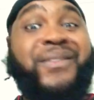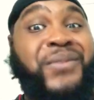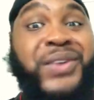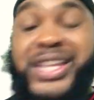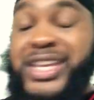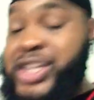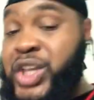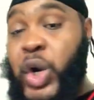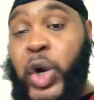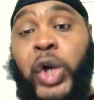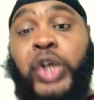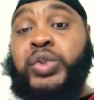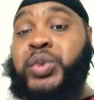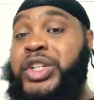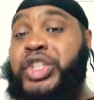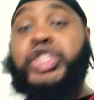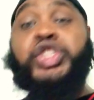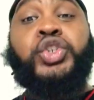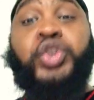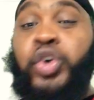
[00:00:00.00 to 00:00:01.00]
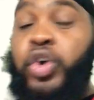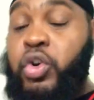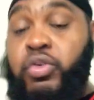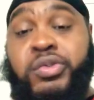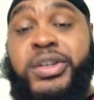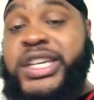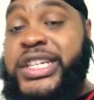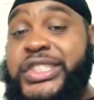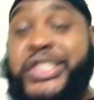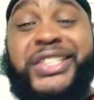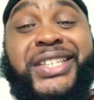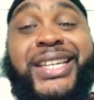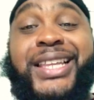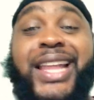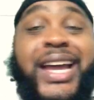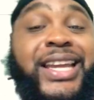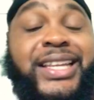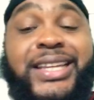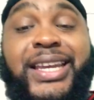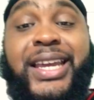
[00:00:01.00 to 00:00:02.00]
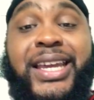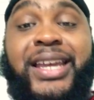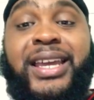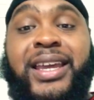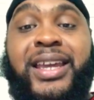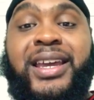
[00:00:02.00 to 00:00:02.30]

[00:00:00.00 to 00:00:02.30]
videos with jewelry and shit like that